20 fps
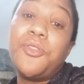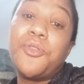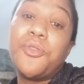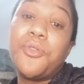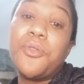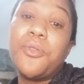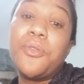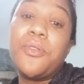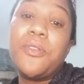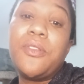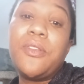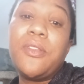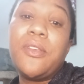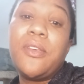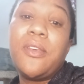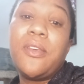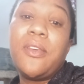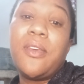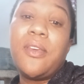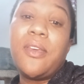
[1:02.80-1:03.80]
truth,
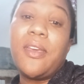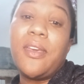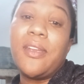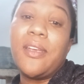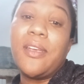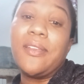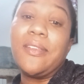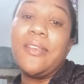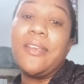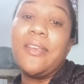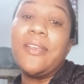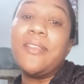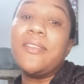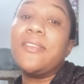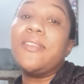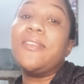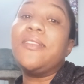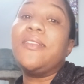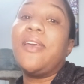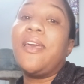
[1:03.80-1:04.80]
and at the end
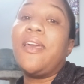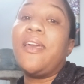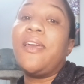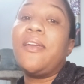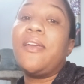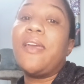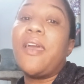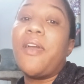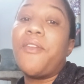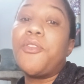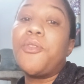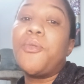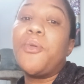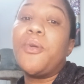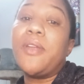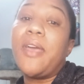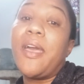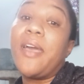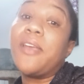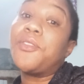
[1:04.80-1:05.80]
of the day,
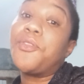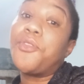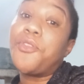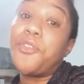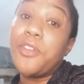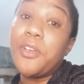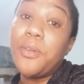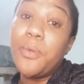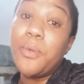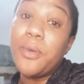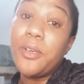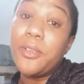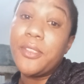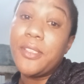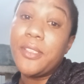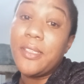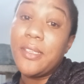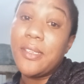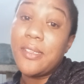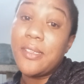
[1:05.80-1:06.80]
everyone has free will
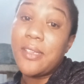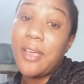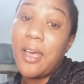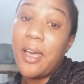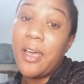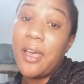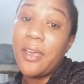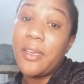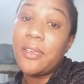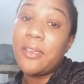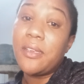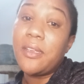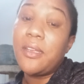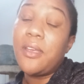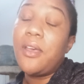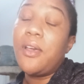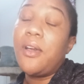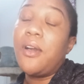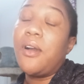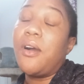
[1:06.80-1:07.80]
to decide
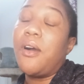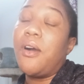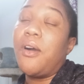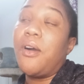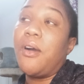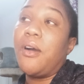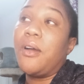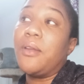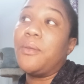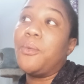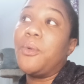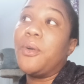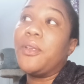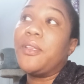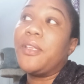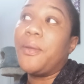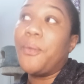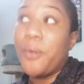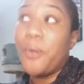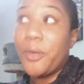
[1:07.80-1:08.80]
on
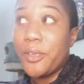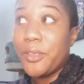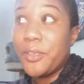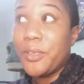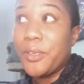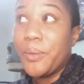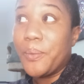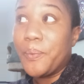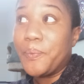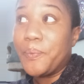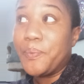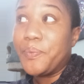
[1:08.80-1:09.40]
what they want to do.